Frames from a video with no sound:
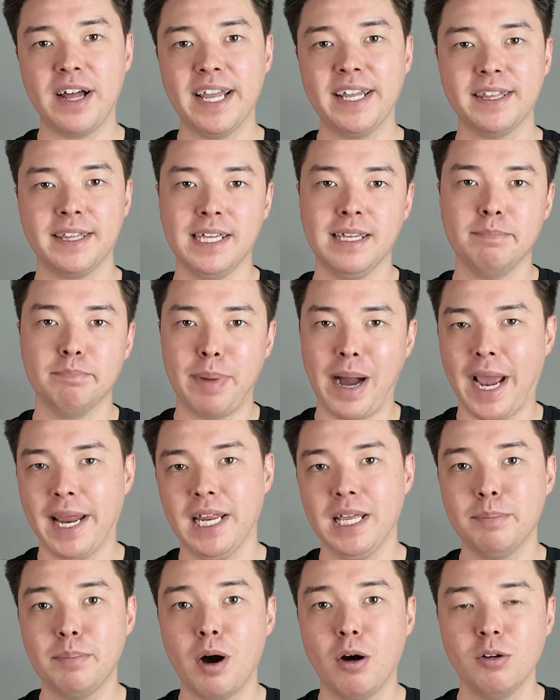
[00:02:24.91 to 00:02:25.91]
like the
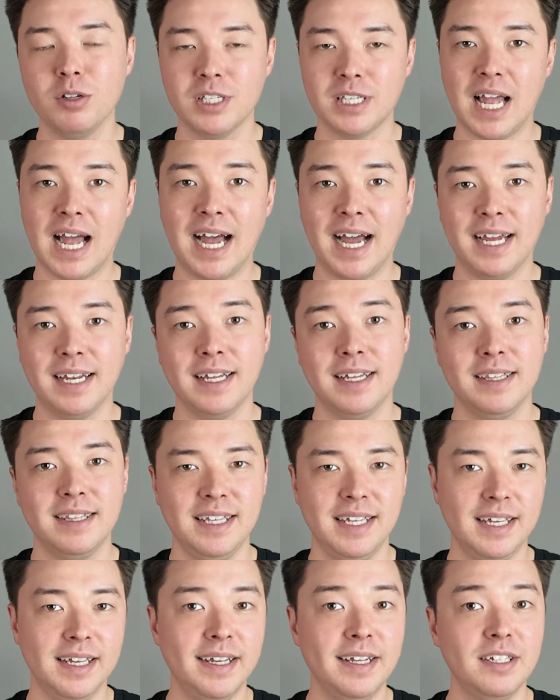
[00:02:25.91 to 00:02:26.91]
binding posts on
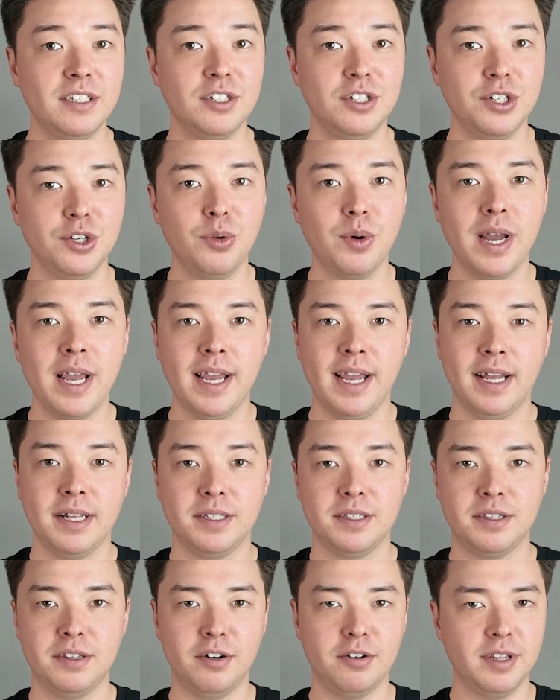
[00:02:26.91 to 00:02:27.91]
the E2.
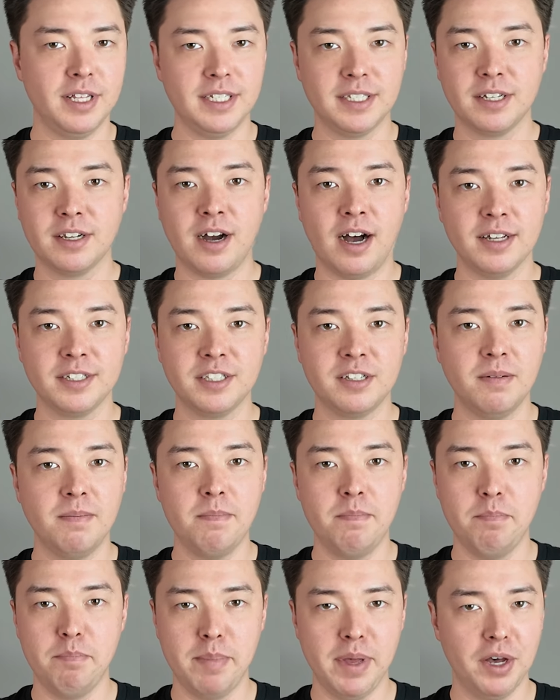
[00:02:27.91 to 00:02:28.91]
They're these
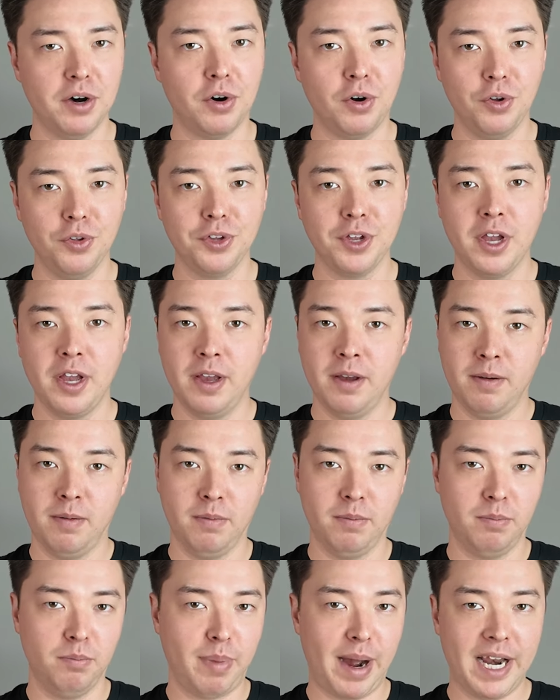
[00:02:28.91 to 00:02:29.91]
custom milled
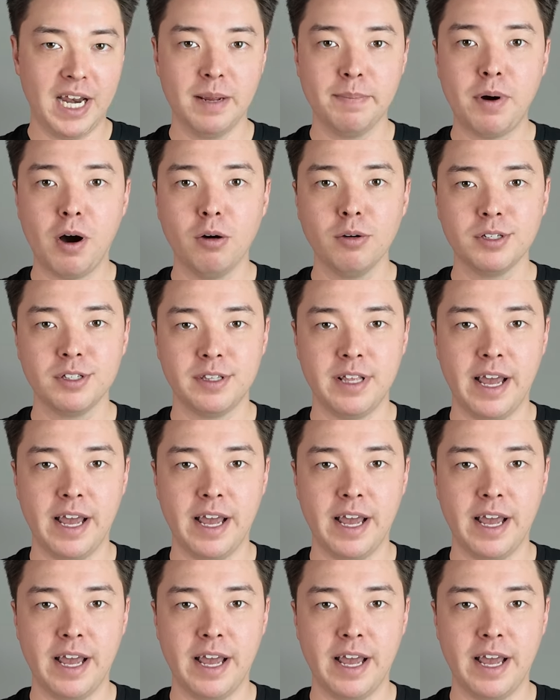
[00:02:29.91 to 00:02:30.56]
binding posts